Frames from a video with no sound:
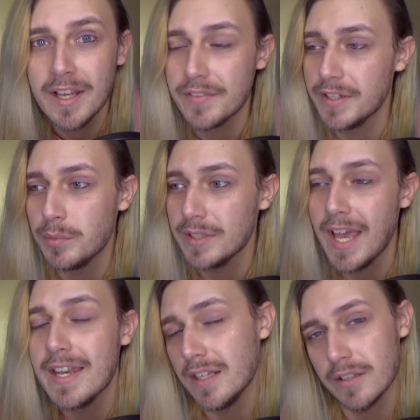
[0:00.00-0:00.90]
that it would
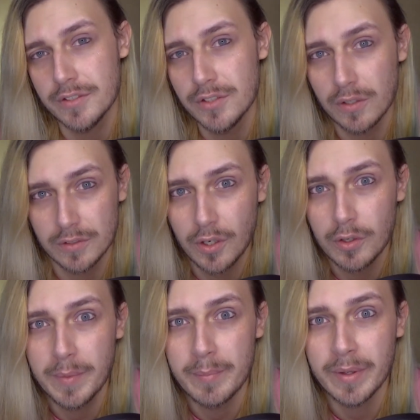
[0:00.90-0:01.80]
any other
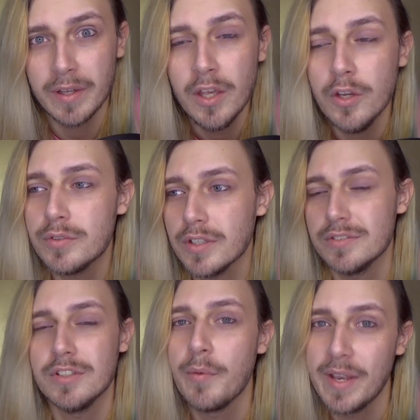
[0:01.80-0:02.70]
non-cult member who
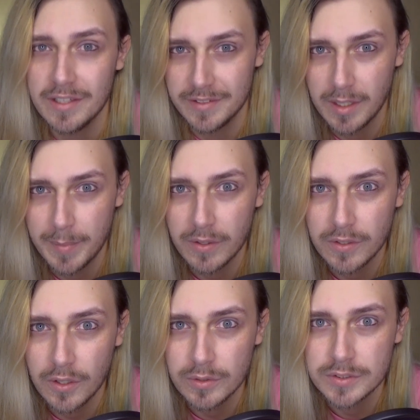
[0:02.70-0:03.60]
doesn't know anything about
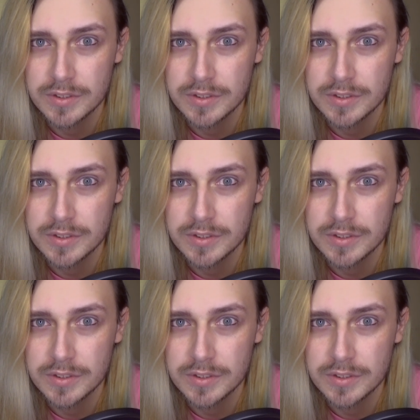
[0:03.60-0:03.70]
cults.